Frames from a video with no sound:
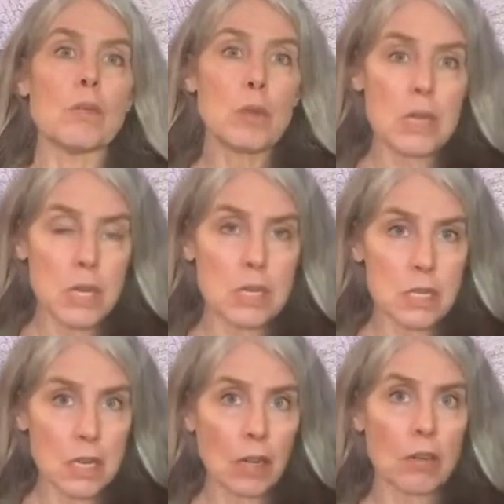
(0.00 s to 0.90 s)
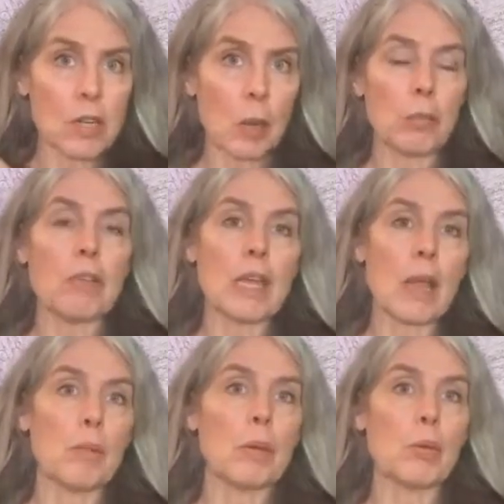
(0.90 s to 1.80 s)
We need to stay on top of it
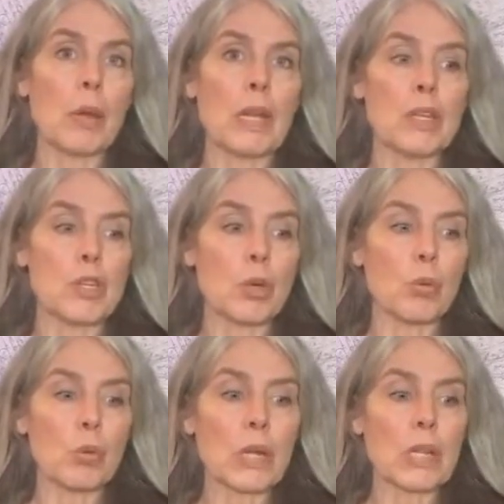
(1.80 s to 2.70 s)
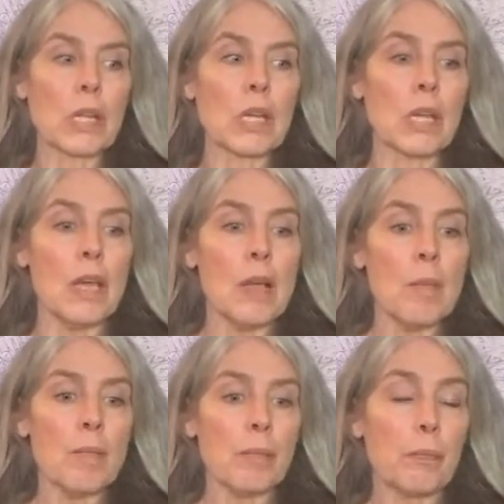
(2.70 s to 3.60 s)
and be ready to really
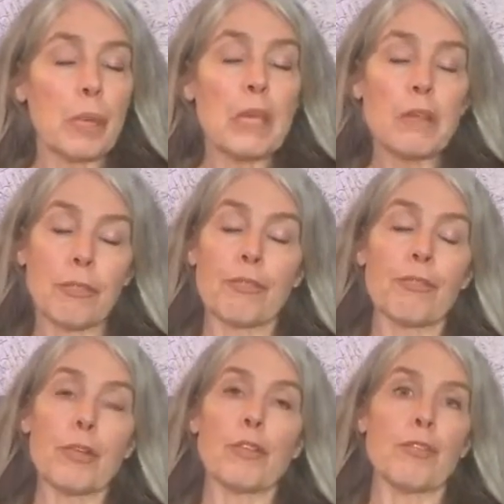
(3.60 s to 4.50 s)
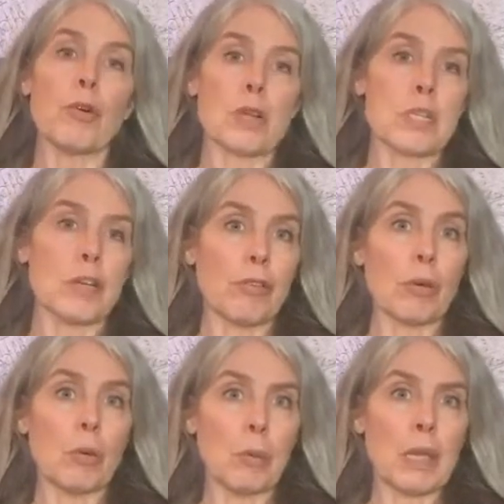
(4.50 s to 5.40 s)
be full force of who
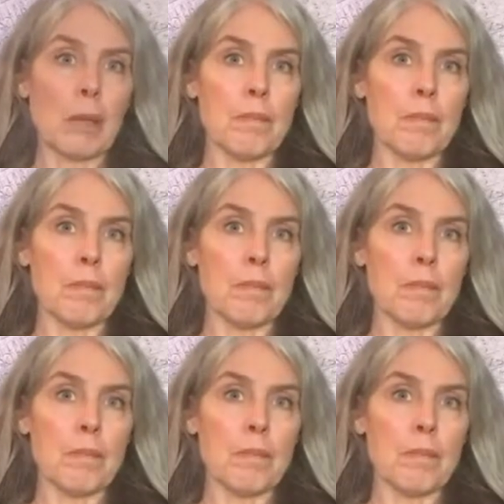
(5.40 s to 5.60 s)
we be.